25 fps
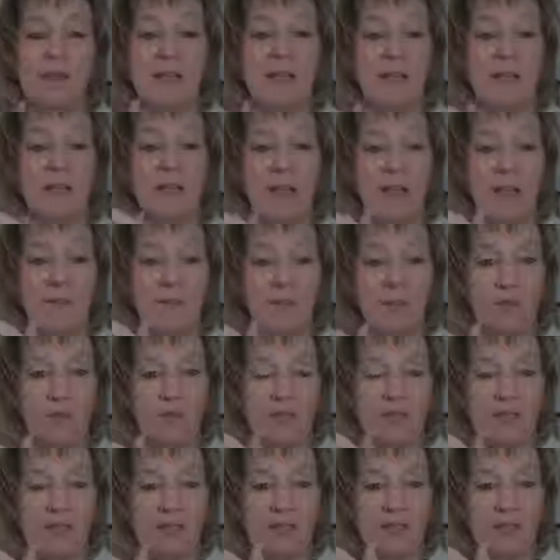and then it'll have
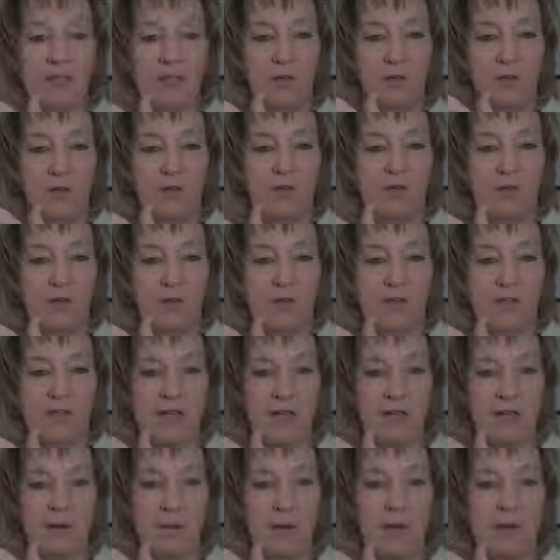a little sticker
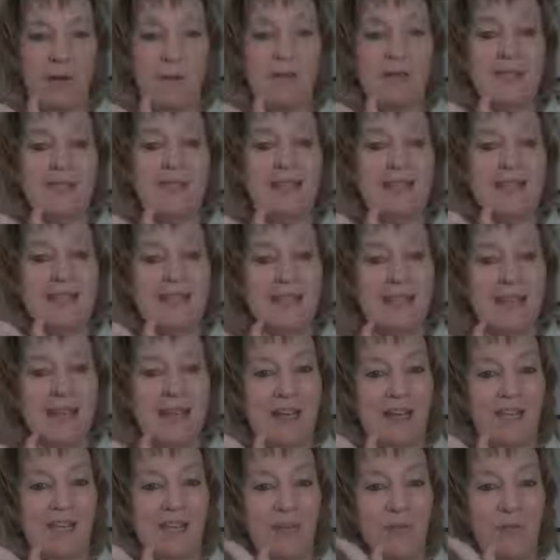down at the bottom that says
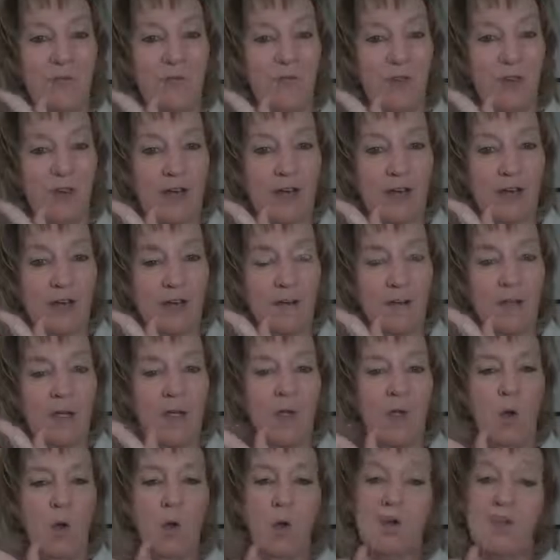THC free,
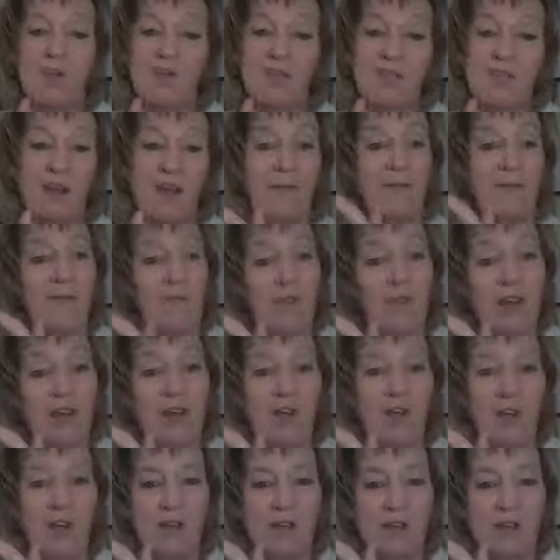or say
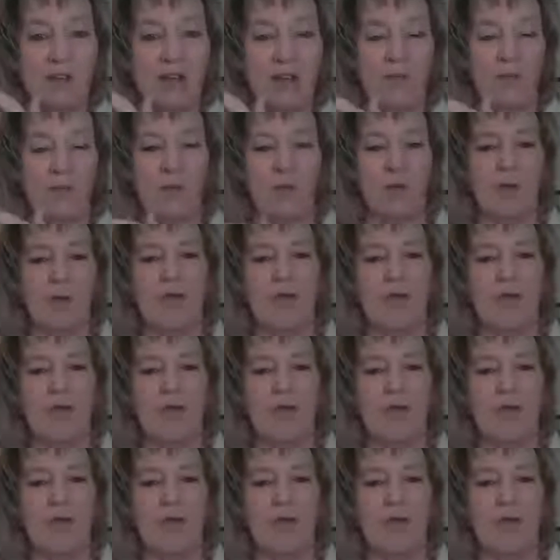free altogether.